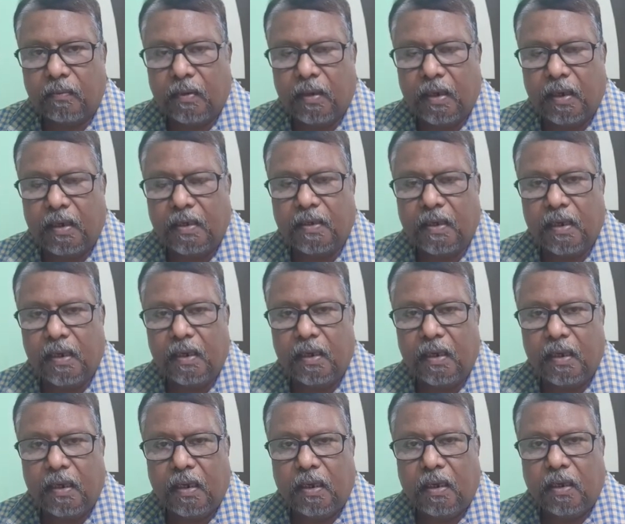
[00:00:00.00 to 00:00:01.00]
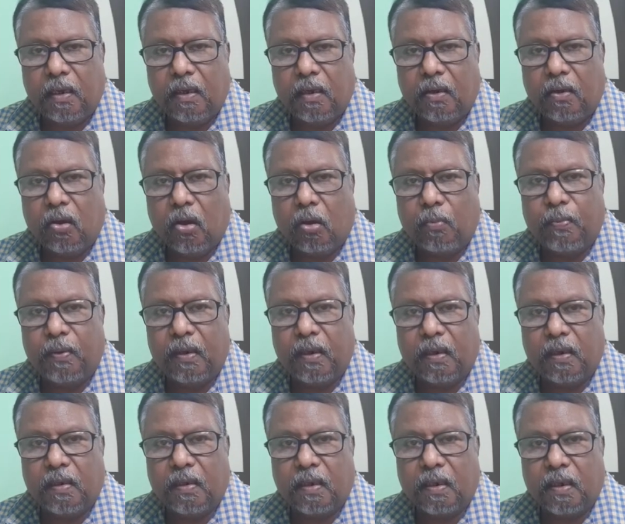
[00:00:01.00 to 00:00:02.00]
It is a
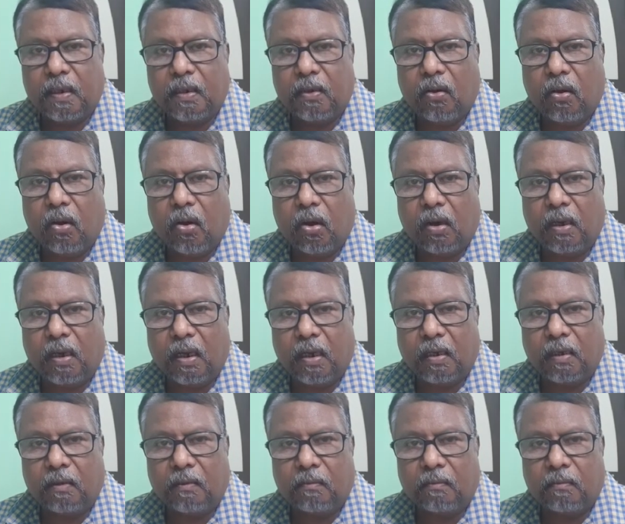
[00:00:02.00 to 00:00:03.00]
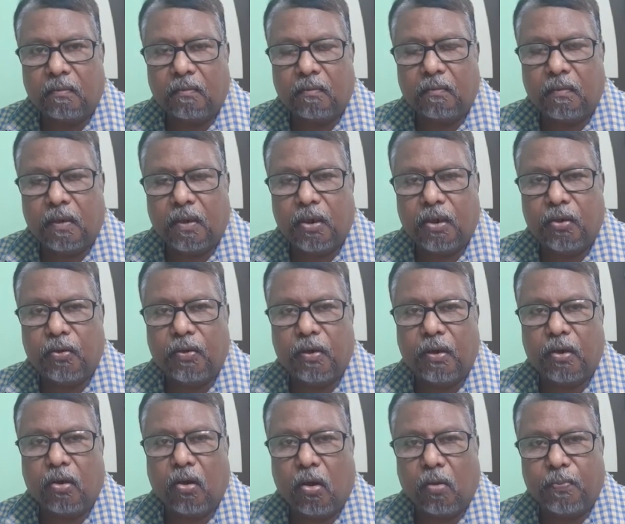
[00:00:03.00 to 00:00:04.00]
copulatory organ.
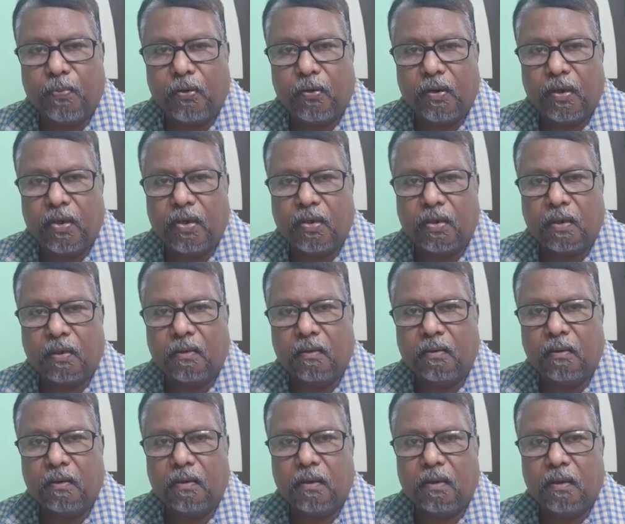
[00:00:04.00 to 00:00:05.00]
During copulation,